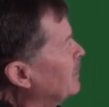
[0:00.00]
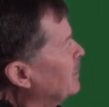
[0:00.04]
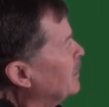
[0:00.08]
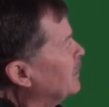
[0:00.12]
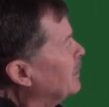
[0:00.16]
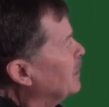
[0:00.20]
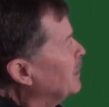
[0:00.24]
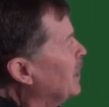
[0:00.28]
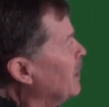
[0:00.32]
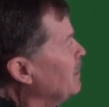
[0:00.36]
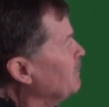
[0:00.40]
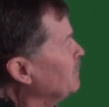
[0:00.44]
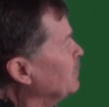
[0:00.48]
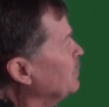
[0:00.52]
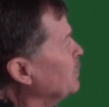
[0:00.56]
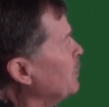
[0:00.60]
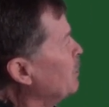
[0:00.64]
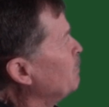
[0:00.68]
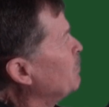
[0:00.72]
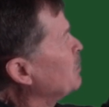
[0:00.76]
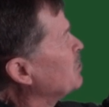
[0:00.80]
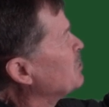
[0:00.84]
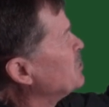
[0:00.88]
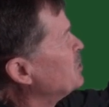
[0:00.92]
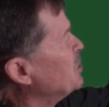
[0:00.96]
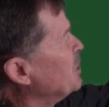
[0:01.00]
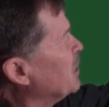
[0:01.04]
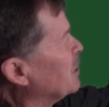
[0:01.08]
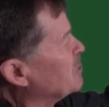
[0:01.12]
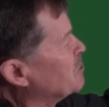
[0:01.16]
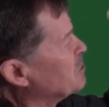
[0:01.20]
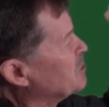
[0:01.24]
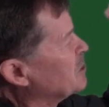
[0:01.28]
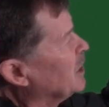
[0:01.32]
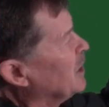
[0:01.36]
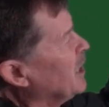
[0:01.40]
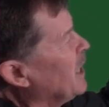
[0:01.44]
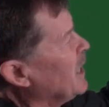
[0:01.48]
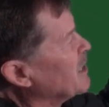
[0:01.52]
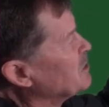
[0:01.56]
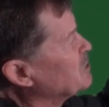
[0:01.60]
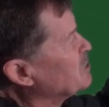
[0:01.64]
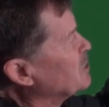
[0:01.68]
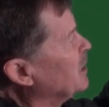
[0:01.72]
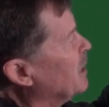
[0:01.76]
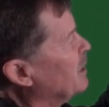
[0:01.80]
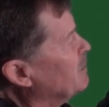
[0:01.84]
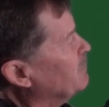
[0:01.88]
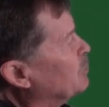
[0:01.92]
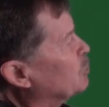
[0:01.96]
Level number 6, the
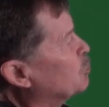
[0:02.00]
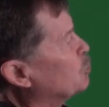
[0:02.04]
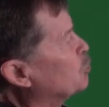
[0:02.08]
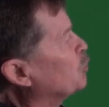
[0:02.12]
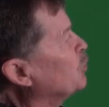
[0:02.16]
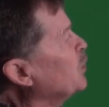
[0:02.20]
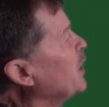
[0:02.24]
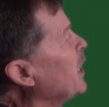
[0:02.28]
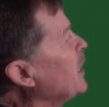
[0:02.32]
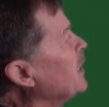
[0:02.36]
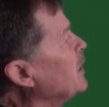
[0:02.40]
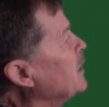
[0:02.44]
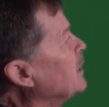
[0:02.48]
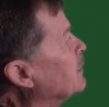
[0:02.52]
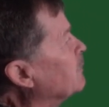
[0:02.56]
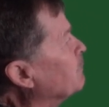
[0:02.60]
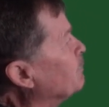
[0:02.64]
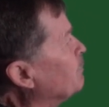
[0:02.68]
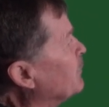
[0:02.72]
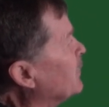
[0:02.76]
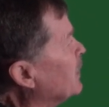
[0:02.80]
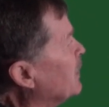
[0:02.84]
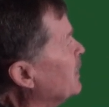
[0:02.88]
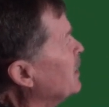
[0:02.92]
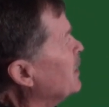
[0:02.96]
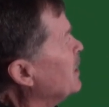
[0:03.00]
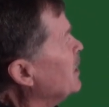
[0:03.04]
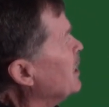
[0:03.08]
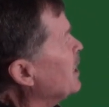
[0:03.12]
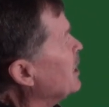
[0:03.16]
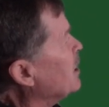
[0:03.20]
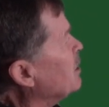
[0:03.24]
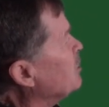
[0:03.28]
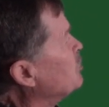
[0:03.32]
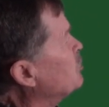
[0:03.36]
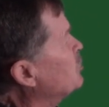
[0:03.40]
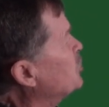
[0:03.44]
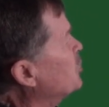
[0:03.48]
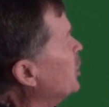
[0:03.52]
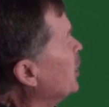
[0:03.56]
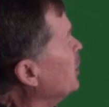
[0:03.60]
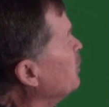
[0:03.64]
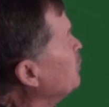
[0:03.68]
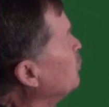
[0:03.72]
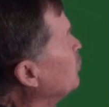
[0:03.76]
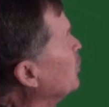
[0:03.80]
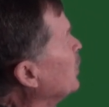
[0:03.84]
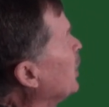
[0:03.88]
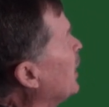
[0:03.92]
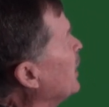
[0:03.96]
last level, creating.
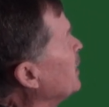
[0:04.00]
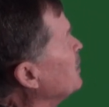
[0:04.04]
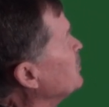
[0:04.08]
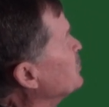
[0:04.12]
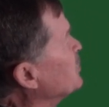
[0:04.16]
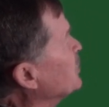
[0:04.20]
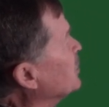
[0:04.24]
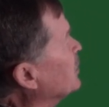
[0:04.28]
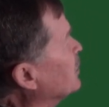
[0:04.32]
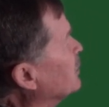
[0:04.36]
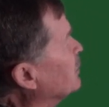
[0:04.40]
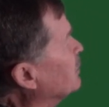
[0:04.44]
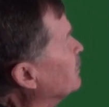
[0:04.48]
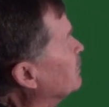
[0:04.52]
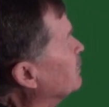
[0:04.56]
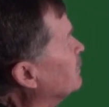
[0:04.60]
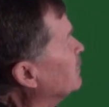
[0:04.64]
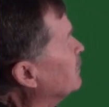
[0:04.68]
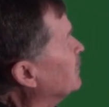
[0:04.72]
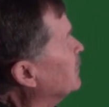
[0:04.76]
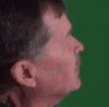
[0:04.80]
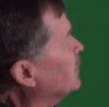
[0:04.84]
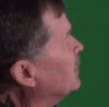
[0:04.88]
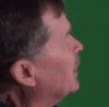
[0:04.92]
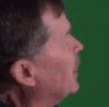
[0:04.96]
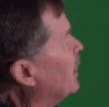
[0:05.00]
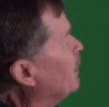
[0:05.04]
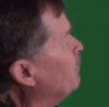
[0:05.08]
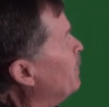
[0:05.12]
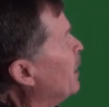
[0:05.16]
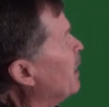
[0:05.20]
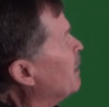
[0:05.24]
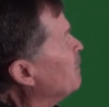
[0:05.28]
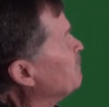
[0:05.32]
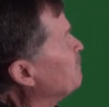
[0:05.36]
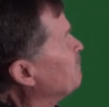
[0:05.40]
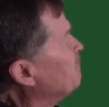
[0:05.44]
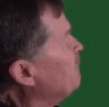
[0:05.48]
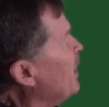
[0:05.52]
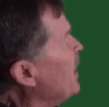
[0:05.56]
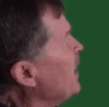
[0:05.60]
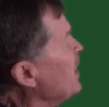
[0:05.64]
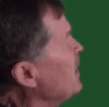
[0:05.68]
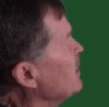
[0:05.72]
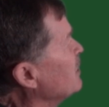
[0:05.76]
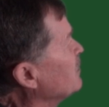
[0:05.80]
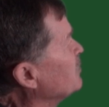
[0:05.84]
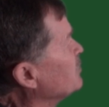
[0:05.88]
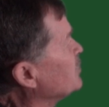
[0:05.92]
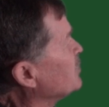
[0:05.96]
Generalizing about
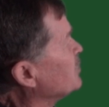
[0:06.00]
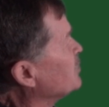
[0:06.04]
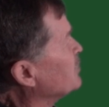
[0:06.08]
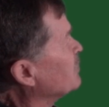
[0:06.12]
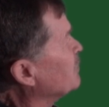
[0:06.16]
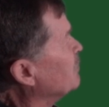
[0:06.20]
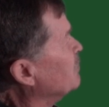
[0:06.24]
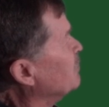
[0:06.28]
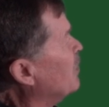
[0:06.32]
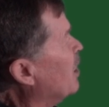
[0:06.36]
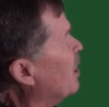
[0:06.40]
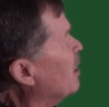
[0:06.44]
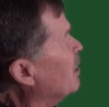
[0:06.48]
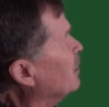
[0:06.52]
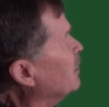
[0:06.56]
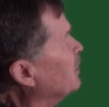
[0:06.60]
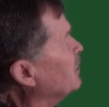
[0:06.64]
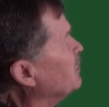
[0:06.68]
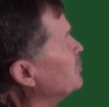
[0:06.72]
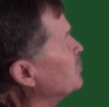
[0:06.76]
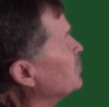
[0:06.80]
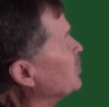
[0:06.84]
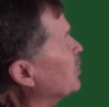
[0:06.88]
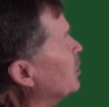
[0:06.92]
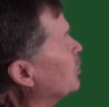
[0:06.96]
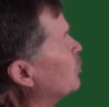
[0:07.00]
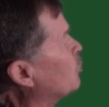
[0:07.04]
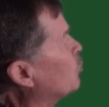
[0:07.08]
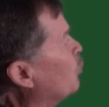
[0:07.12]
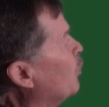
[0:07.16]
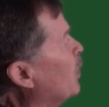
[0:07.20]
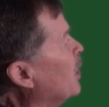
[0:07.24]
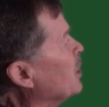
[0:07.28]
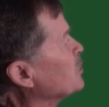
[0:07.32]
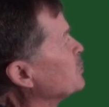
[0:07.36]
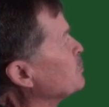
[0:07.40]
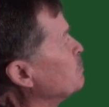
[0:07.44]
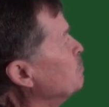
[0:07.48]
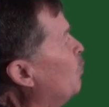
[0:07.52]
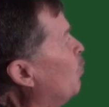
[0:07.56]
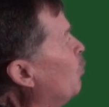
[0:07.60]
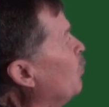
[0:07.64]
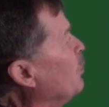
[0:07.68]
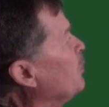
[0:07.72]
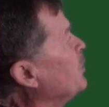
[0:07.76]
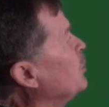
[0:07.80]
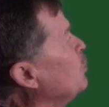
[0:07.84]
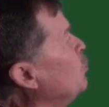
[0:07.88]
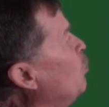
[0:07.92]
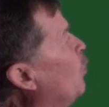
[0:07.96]
facts, knowledge across
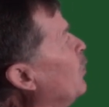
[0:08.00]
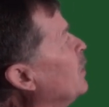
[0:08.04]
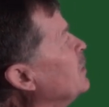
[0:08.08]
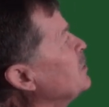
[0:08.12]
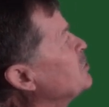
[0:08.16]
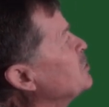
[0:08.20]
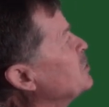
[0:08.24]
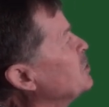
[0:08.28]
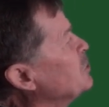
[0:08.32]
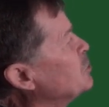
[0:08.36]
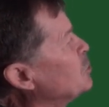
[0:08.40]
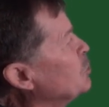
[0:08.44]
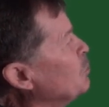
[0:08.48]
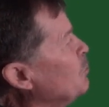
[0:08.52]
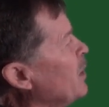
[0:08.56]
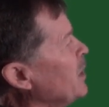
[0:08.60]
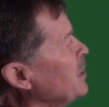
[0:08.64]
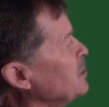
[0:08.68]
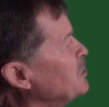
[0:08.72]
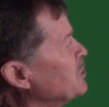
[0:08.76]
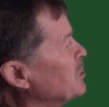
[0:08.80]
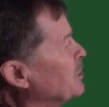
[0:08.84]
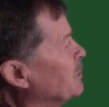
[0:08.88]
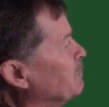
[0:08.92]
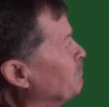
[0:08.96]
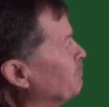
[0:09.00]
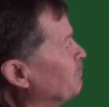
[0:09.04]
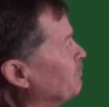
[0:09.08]
more than one situation.